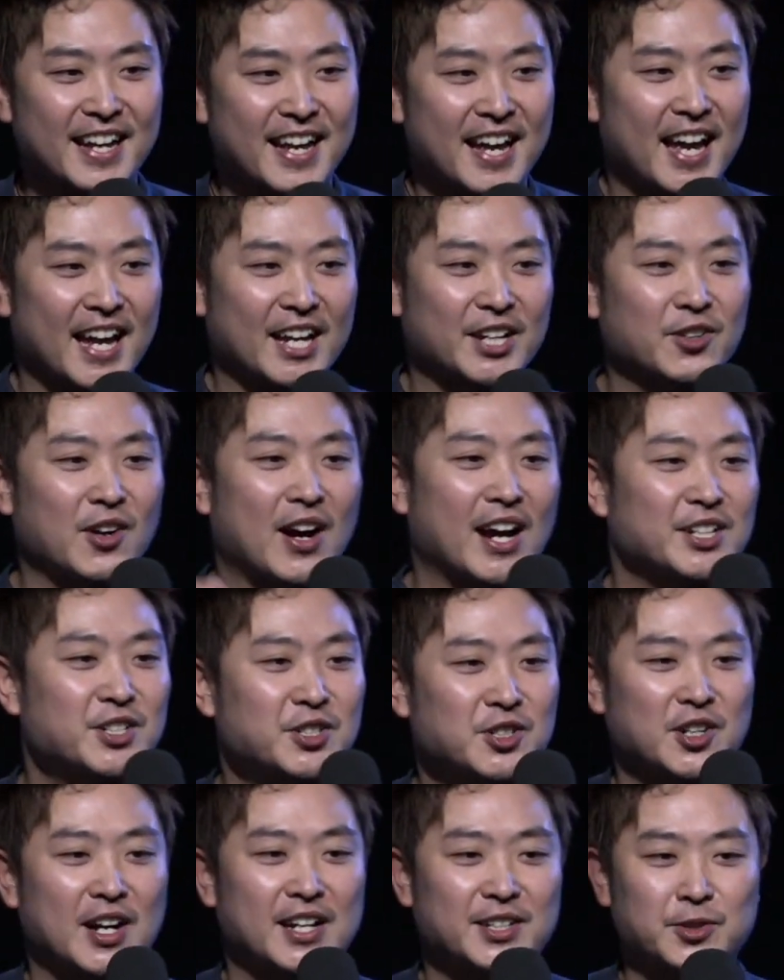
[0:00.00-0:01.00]
And, you know, I
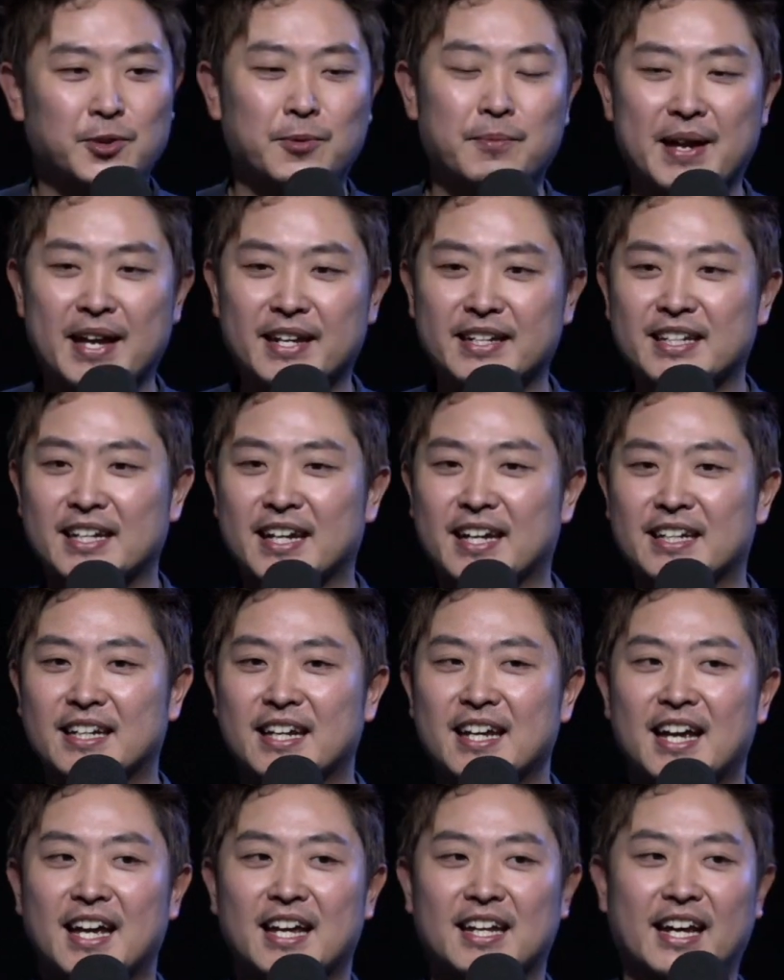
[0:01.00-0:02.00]
tried so many and,
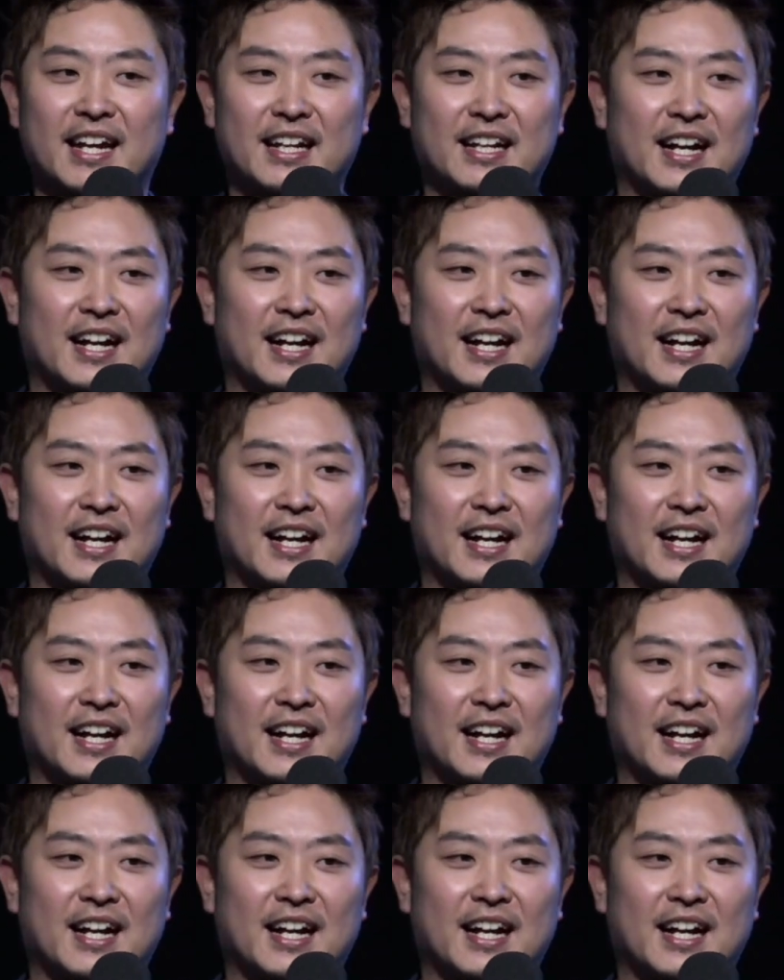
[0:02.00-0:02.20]
like,